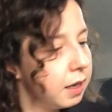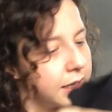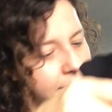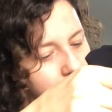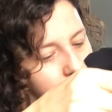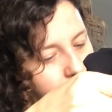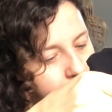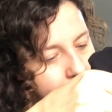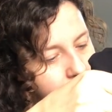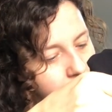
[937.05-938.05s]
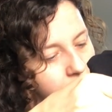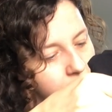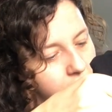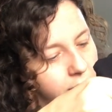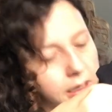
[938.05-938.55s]
Is that Denya?
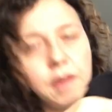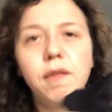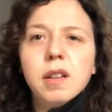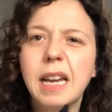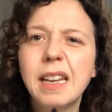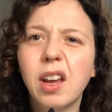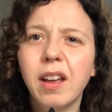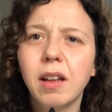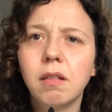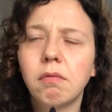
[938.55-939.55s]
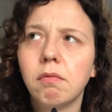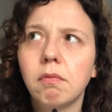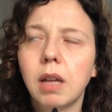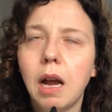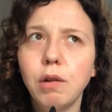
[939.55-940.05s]
How do you
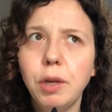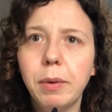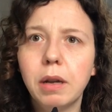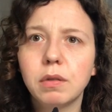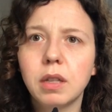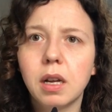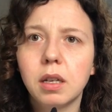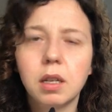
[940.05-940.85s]
pronounce that?